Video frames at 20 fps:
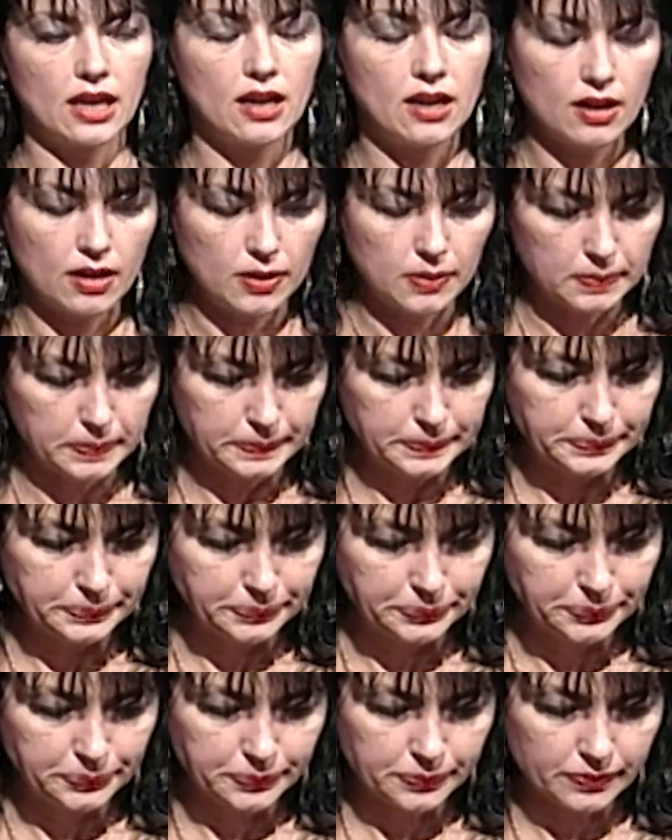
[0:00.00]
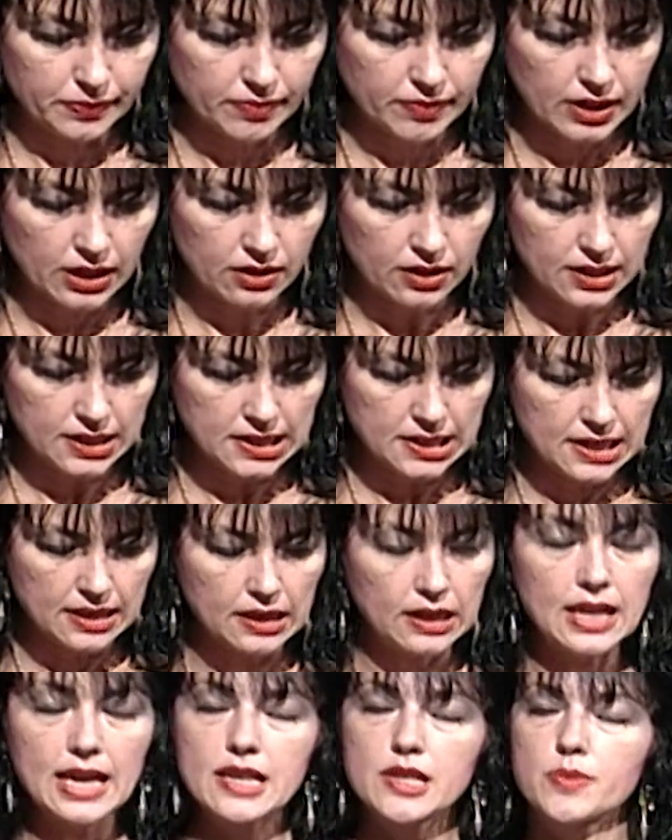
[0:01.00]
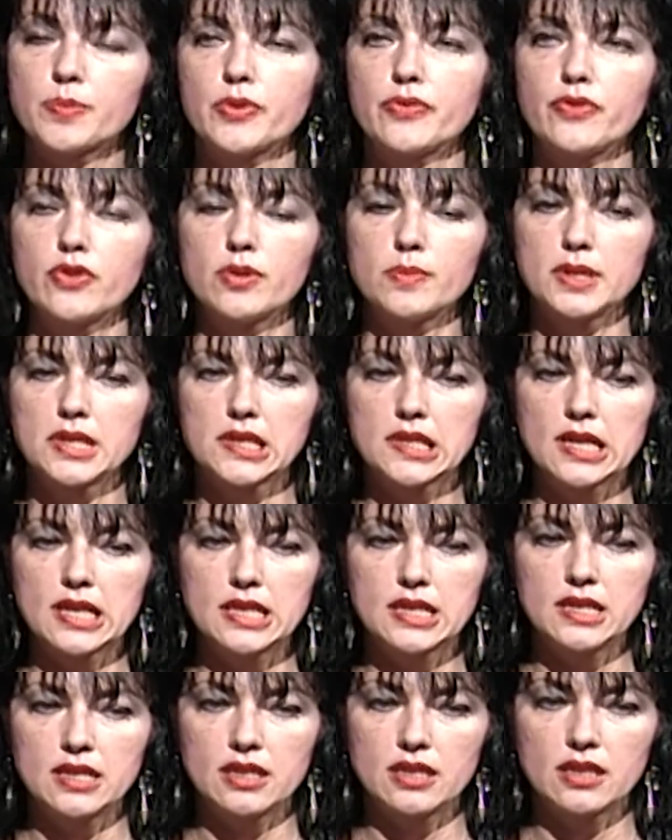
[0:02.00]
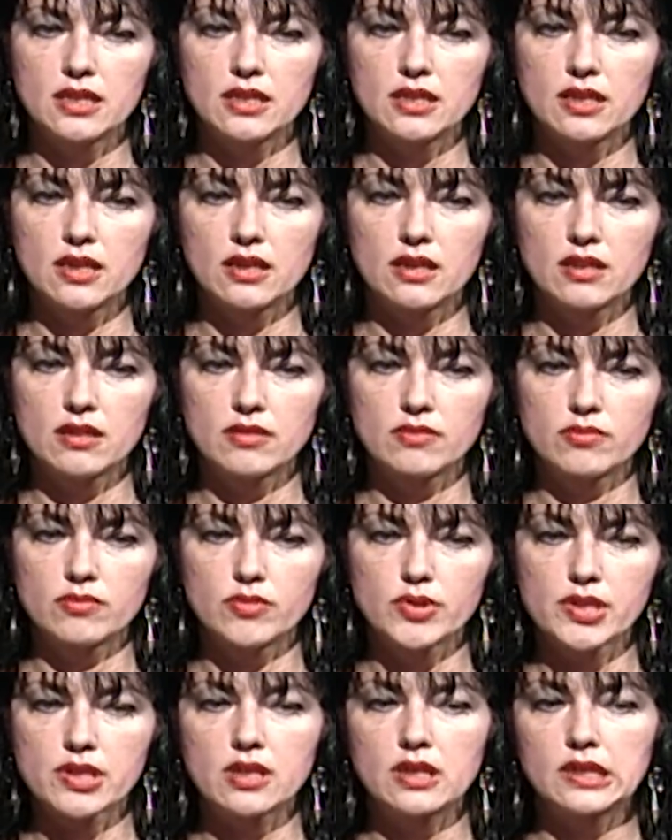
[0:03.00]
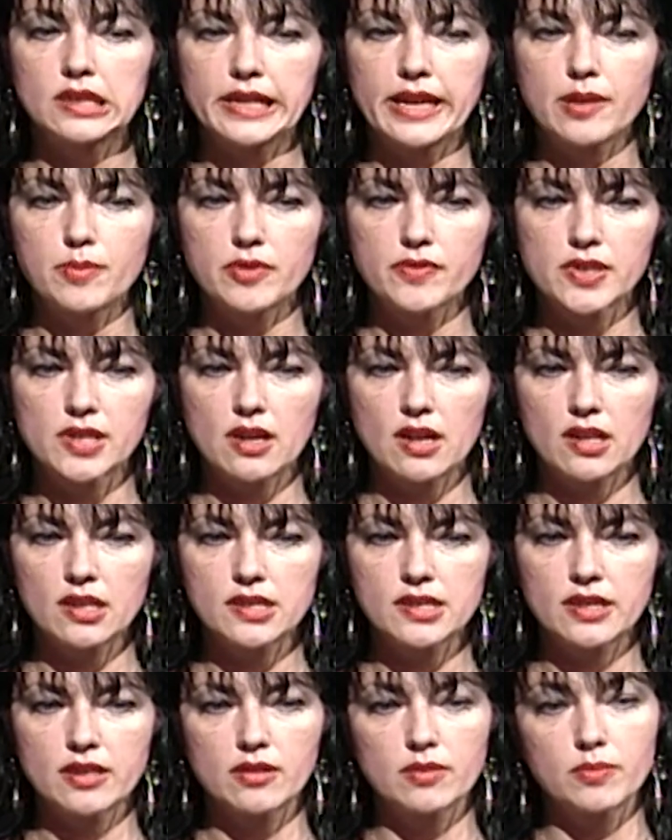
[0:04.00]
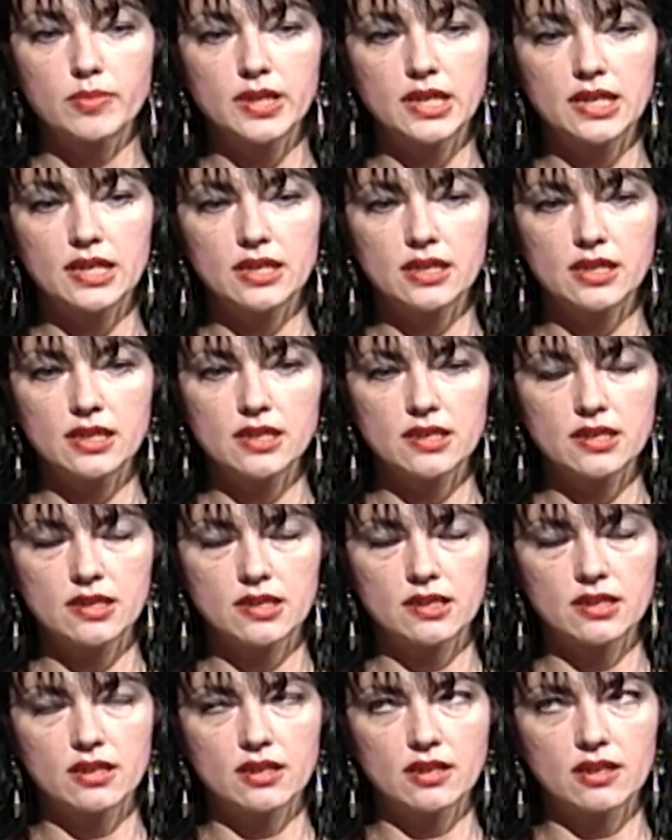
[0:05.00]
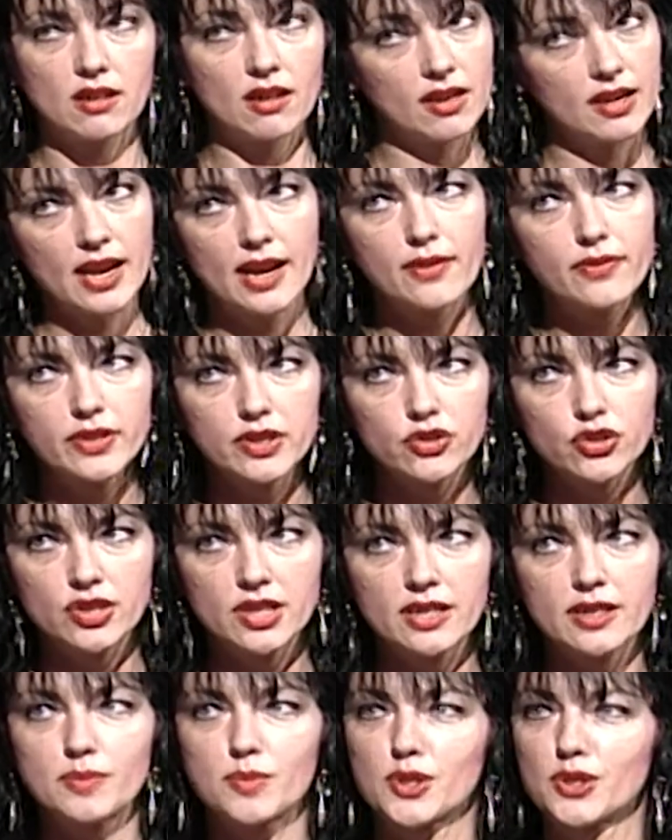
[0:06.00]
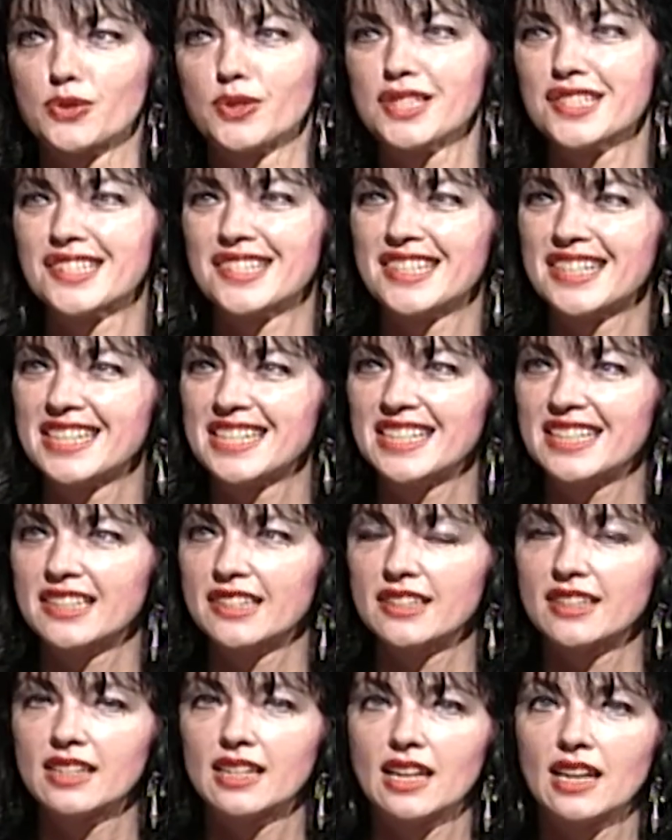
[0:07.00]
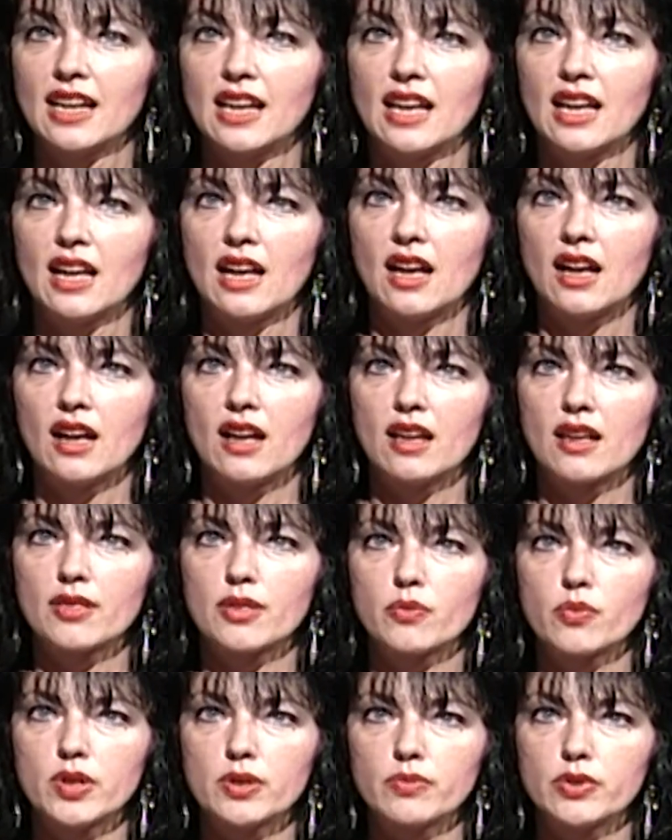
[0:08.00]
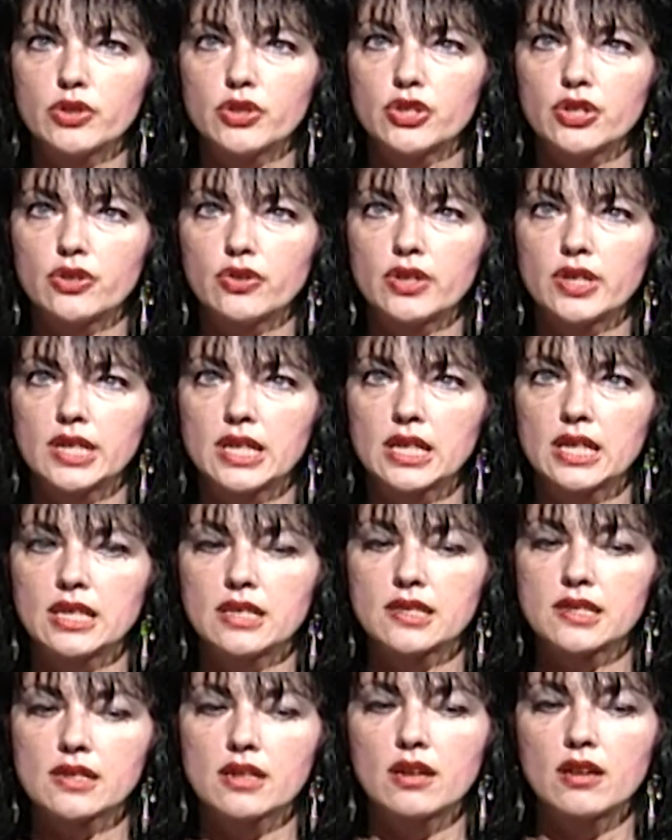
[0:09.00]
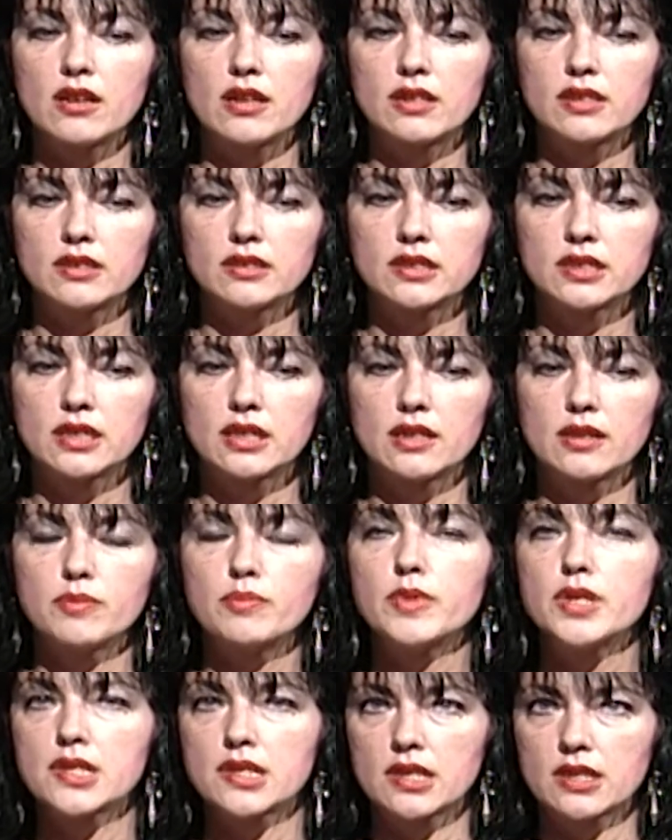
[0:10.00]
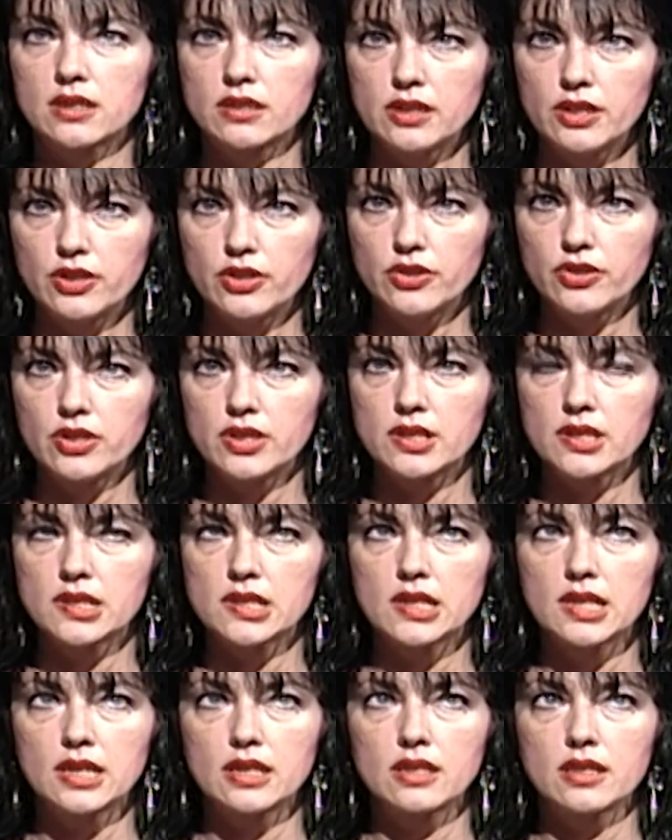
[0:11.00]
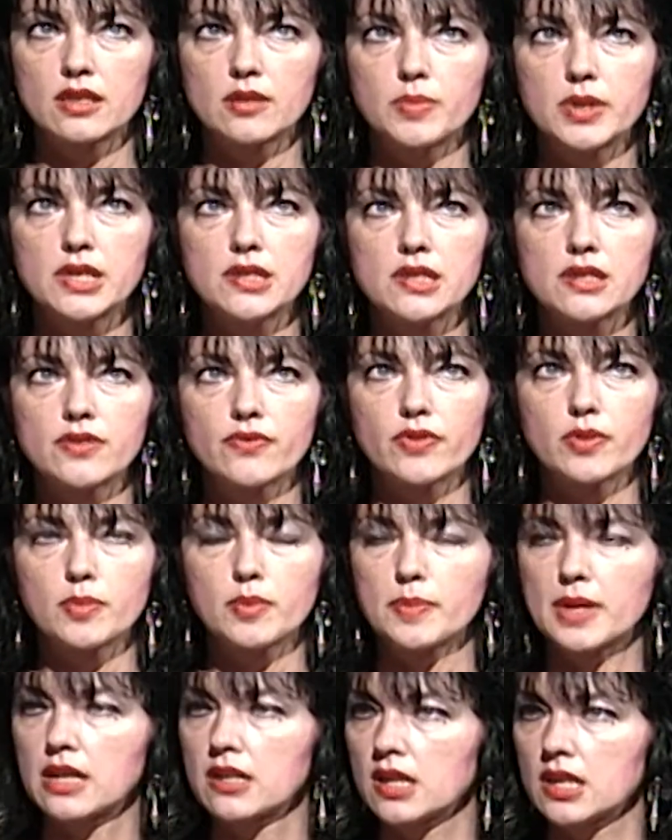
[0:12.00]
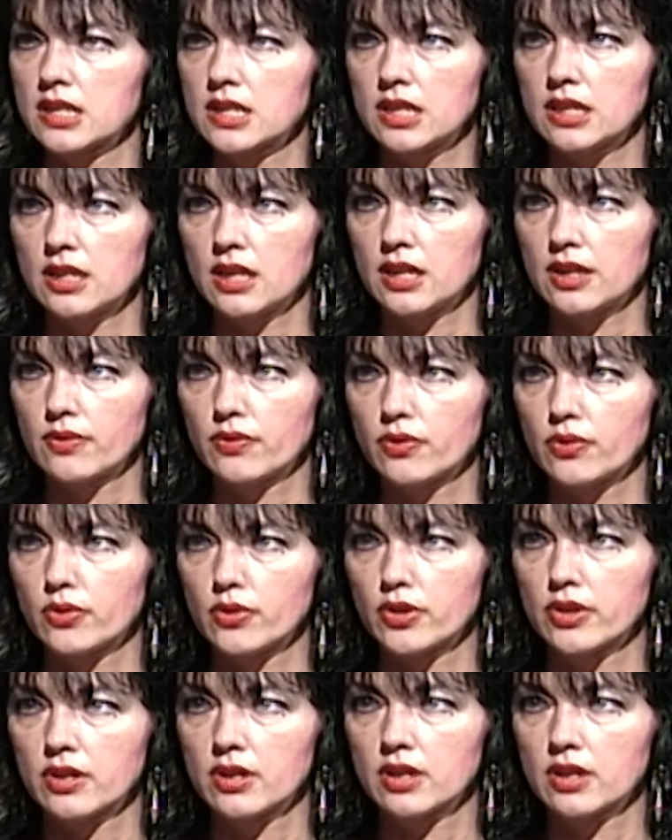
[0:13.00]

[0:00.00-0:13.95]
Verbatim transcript: Um, let's see, the last performance I did uh, was called A Game of Solitaire, but it is uh, on half inch tape, so it's not here. Mm -hmm. uh, the one we're showing is called uh, Mystical Unions, and the piece is from about 1984.